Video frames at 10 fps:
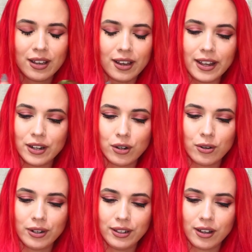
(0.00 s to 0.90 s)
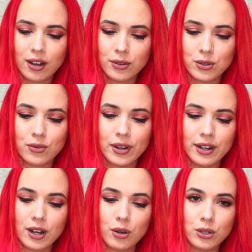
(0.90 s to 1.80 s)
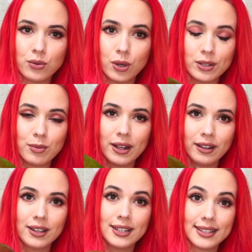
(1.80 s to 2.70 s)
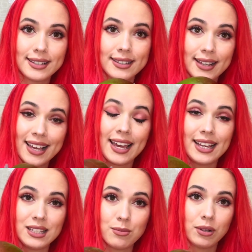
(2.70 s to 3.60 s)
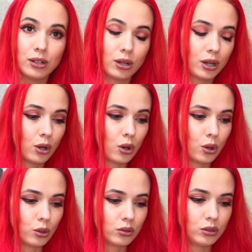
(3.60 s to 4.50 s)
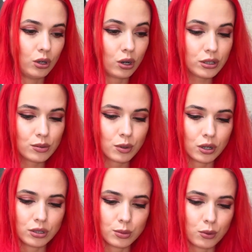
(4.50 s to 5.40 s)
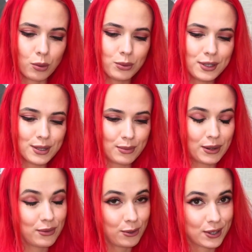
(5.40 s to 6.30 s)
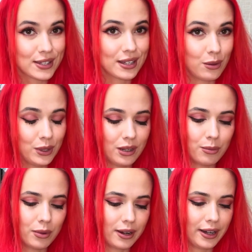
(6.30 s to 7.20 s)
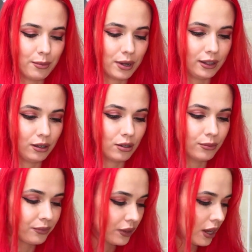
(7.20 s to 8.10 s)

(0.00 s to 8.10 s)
I don't know really how to find out what mango is edible or not because probably it's my first time when I'm buying mango.